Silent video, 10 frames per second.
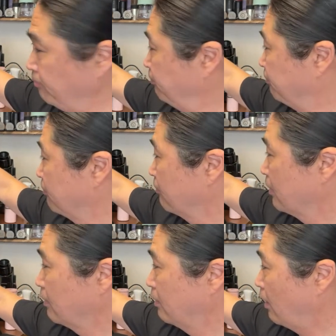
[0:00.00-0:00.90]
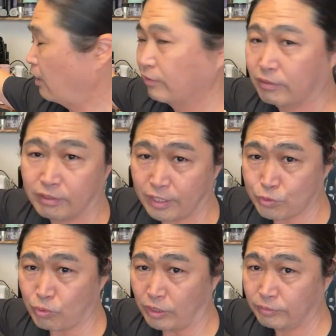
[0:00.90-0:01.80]
uh, RDT as
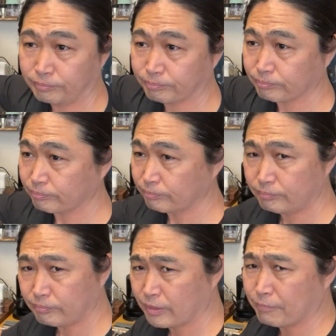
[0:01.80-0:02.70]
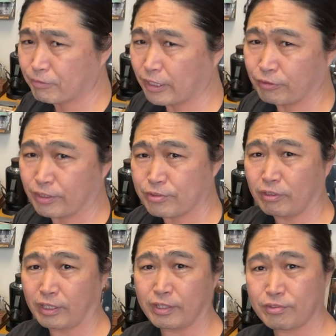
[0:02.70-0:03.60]
well. If not, you're going to see
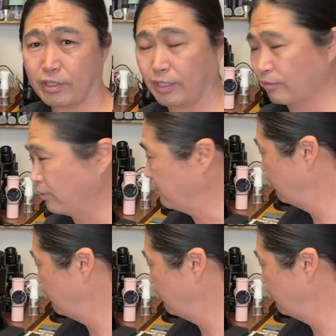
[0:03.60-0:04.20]
a lot of static too.